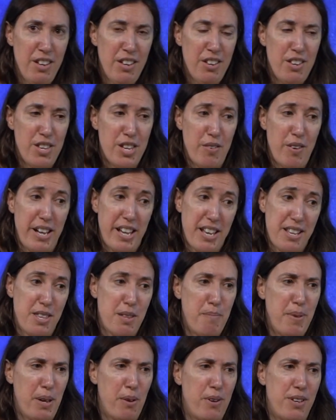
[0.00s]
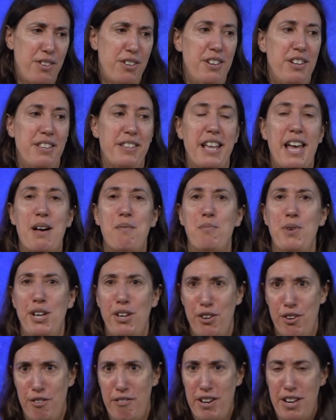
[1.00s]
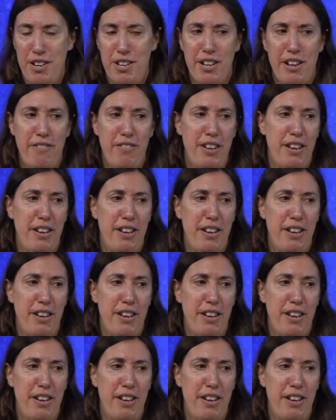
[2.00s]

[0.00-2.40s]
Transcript: So I guess the big question is, can we cure HIV?